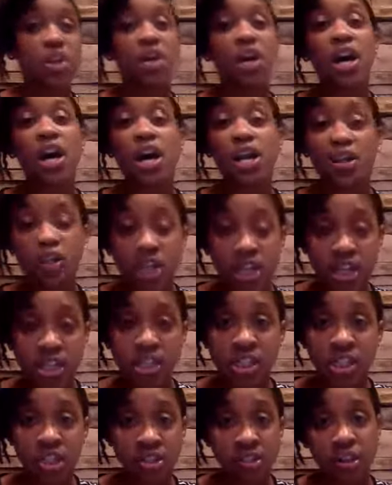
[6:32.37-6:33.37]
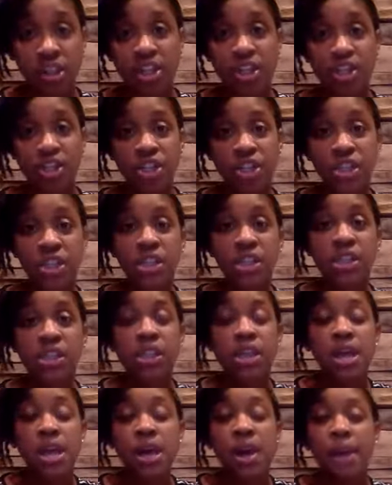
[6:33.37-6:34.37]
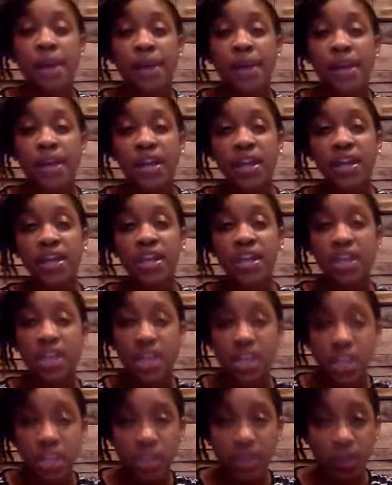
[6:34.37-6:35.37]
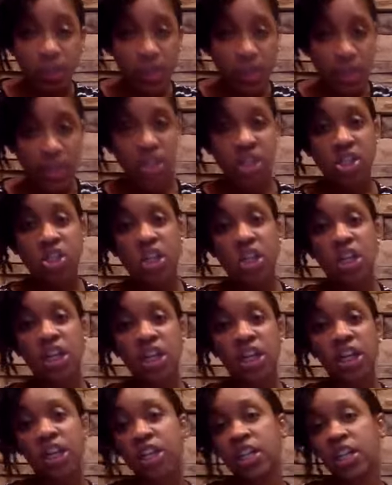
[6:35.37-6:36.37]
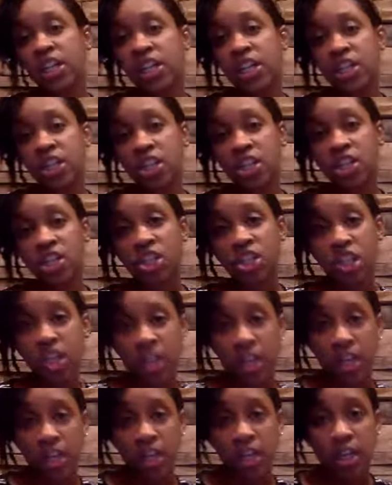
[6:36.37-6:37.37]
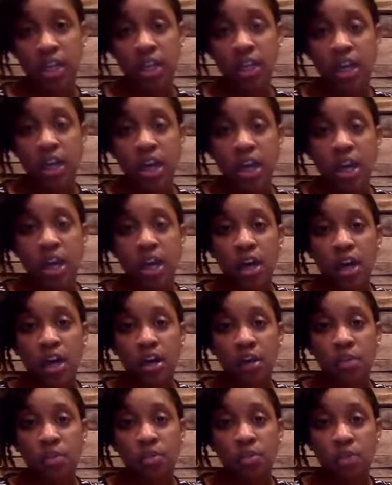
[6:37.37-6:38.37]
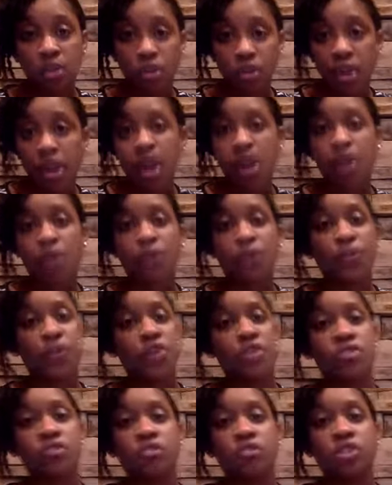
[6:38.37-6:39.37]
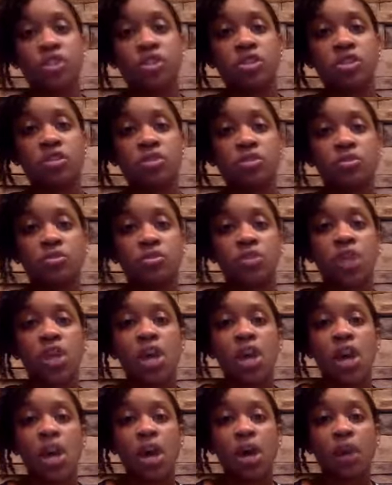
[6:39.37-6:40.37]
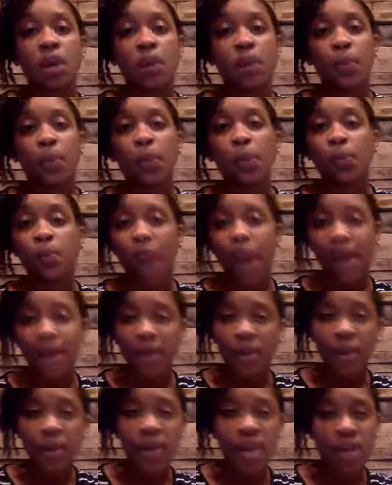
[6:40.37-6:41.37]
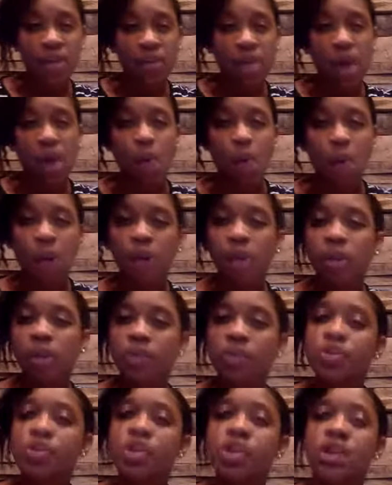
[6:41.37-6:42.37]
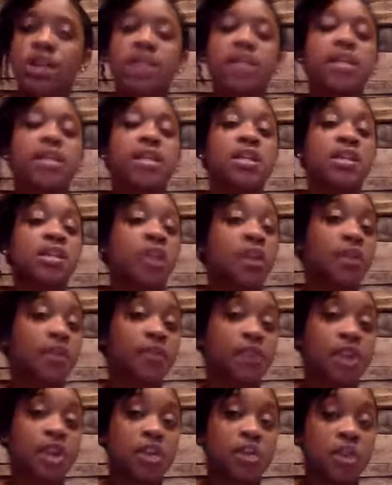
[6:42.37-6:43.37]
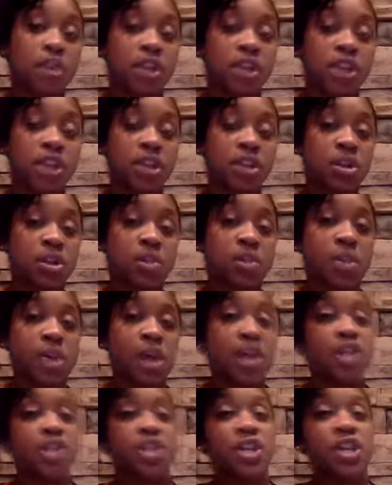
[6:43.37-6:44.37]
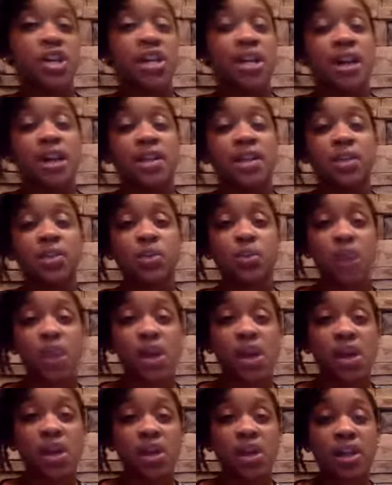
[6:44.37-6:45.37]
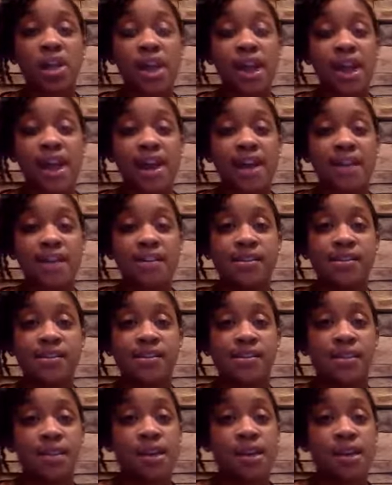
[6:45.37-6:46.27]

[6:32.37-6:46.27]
other considerations, but these points are a good starting ground for you to wrap your head around what your music needs are for your particular project, as well as